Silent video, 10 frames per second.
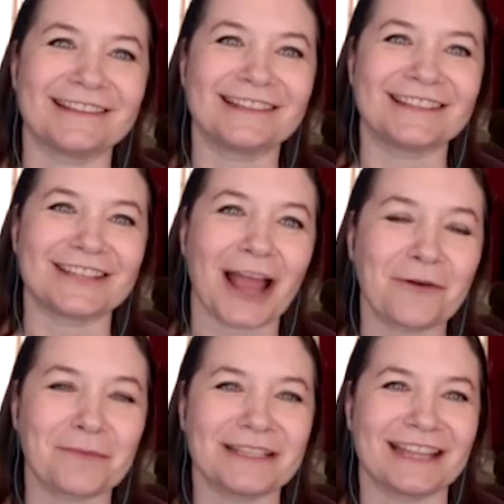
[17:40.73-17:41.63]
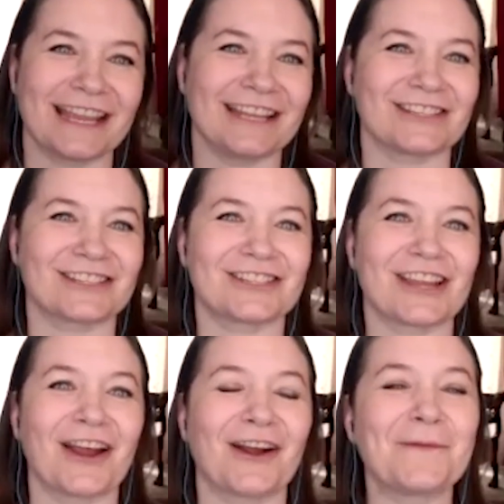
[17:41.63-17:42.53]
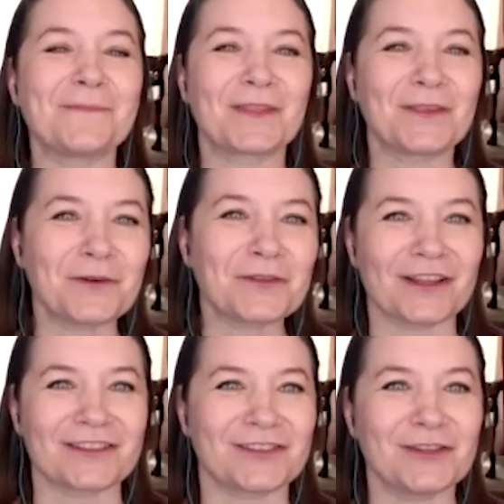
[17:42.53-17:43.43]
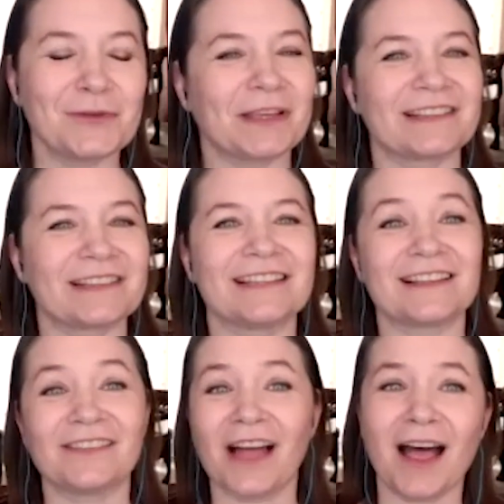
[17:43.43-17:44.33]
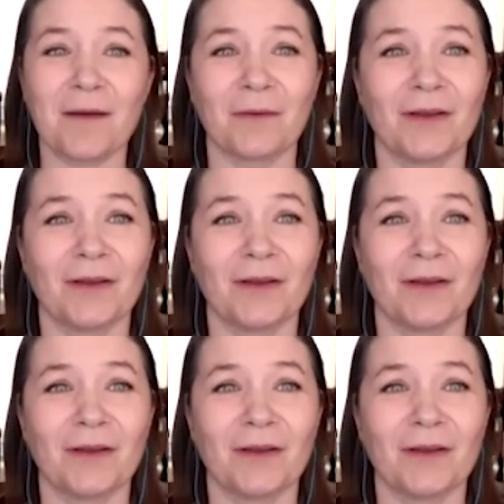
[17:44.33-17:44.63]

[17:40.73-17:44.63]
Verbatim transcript: to chat with me today and just share your thoughts too, because it's a lot